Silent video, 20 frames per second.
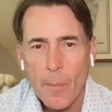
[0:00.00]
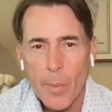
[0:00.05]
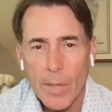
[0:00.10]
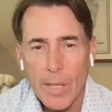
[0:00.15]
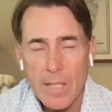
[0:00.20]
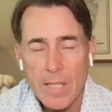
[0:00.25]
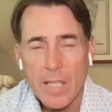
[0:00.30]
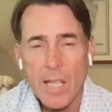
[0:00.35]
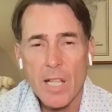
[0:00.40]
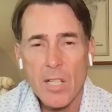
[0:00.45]
but
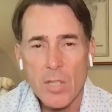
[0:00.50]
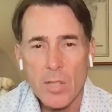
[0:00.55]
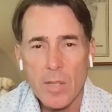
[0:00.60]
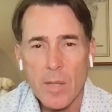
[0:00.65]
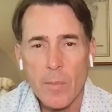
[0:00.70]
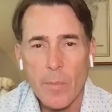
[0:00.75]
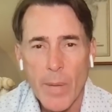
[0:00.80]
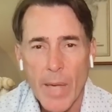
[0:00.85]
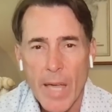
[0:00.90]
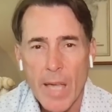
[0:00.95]

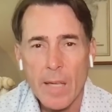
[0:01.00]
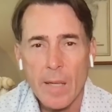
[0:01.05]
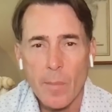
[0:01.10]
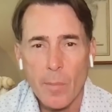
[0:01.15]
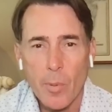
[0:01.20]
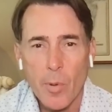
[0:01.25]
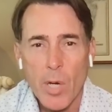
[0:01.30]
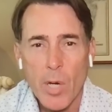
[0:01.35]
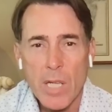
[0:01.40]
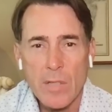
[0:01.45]
essentially paying a
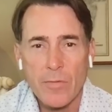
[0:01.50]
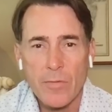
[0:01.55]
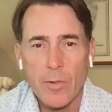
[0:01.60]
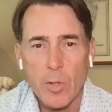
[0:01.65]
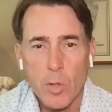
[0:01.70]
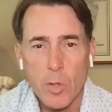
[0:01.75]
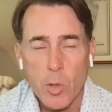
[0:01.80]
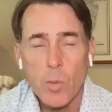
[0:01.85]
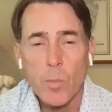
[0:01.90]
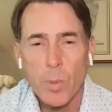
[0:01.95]
price for
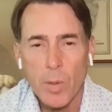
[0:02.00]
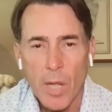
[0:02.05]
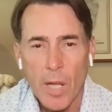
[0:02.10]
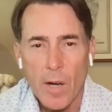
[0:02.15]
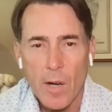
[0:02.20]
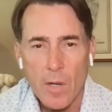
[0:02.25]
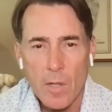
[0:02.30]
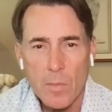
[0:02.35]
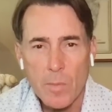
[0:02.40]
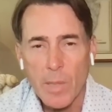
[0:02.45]
two
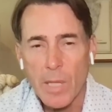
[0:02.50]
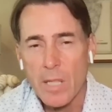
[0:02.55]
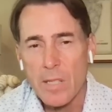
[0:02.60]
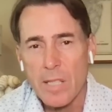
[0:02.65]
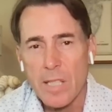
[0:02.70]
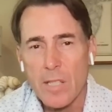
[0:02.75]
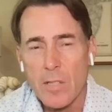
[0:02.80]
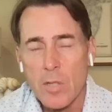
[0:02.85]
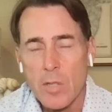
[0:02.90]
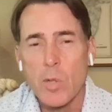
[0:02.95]
players because
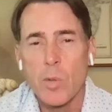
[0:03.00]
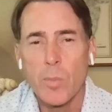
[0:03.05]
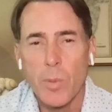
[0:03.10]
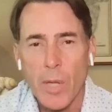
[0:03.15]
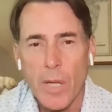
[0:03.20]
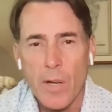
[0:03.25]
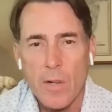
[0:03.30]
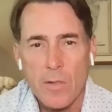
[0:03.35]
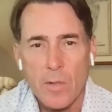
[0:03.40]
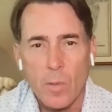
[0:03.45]
he has two
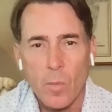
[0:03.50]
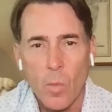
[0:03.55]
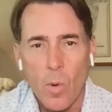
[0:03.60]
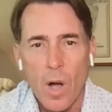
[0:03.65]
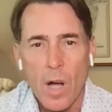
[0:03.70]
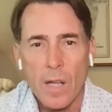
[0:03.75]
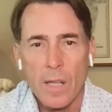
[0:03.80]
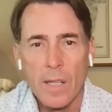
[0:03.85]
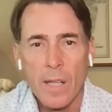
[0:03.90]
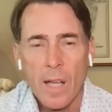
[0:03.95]
players in
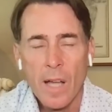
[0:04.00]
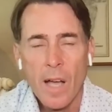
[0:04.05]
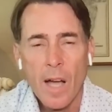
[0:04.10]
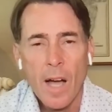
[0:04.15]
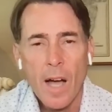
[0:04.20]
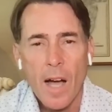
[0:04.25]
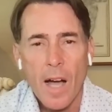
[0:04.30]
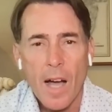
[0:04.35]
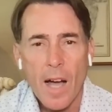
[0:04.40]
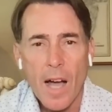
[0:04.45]
one. That's right.
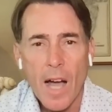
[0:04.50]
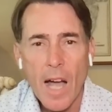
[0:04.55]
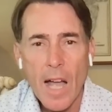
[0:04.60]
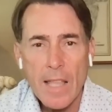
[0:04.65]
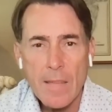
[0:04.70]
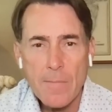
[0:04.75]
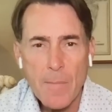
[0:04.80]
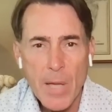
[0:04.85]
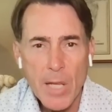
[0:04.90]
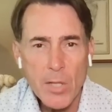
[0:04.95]

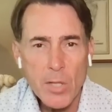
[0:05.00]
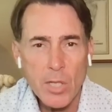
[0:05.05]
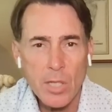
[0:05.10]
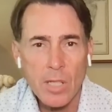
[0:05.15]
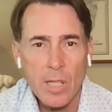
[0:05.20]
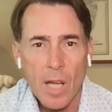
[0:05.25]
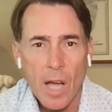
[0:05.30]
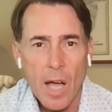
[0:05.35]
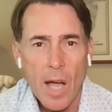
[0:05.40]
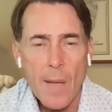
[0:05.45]
I
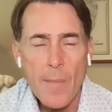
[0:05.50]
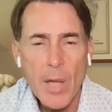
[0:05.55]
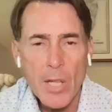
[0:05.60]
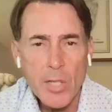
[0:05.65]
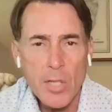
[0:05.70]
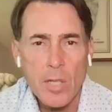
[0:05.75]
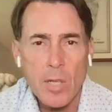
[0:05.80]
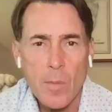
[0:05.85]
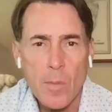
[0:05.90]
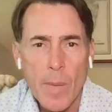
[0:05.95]
mentioned, I
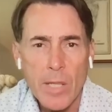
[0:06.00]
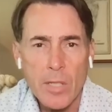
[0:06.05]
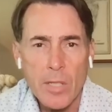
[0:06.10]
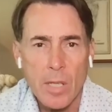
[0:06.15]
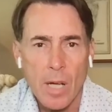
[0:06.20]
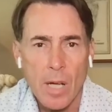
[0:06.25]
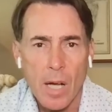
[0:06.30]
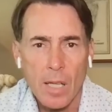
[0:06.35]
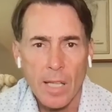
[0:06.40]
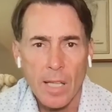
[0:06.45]
mentioned, you
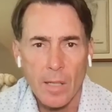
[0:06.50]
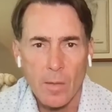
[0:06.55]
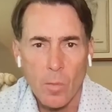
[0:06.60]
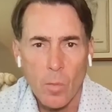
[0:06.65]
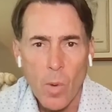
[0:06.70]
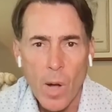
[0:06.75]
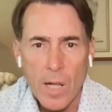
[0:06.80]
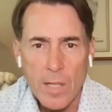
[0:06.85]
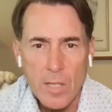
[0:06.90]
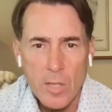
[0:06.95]
mentioned a, like a
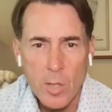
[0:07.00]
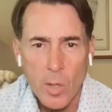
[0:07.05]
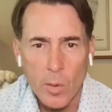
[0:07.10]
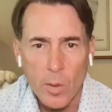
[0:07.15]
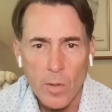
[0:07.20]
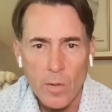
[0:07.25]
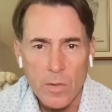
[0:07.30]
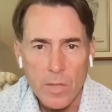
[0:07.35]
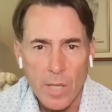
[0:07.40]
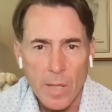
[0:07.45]
Juan
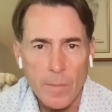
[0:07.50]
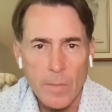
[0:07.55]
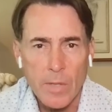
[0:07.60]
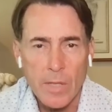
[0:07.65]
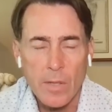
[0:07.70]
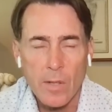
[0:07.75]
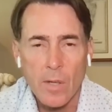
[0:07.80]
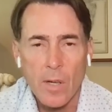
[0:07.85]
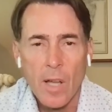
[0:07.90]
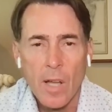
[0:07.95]
Soto type
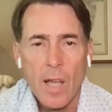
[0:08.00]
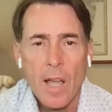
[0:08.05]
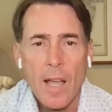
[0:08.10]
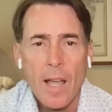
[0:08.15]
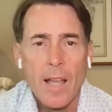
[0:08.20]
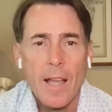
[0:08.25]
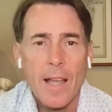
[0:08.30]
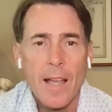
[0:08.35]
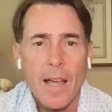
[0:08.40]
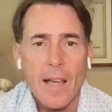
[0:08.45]
deal.
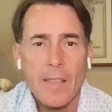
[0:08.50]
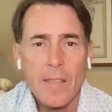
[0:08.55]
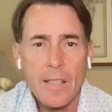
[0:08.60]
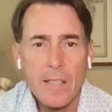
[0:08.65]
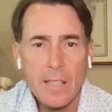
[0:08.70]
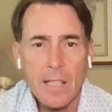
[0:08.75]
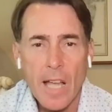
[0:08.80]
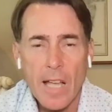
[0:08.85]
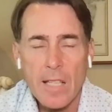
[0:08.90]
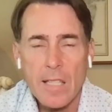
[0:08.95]
And
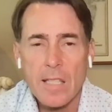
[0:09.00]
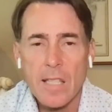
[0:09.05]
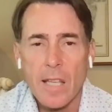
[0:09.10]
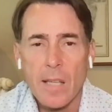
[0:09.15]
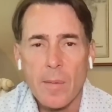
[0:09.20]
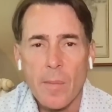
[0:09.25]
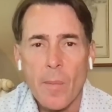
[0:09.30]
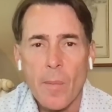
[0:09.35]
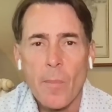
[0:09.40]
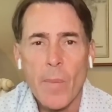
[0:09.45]
this guy
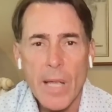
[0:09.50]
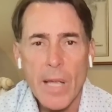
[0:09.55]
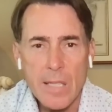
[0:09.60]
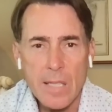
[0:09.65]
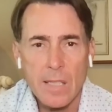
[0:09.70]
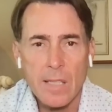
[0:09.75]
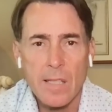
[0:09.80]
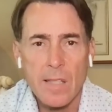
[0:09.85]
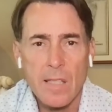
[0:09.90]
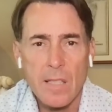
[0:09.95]
said
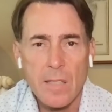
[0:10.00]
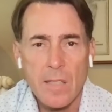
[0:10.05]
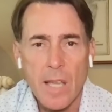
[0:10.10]
basically the